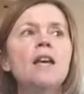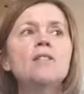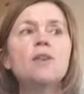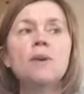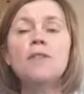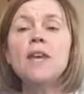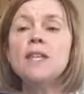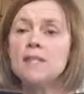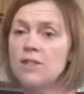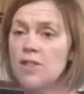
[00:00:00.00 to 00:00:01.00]
So if the
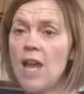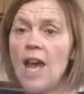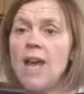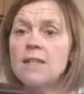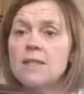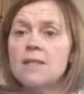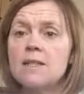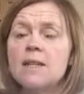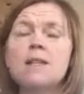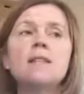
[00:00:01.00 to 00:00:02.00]
answer is yes,
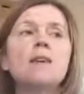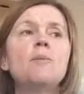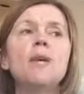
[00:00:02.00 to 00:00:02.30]
then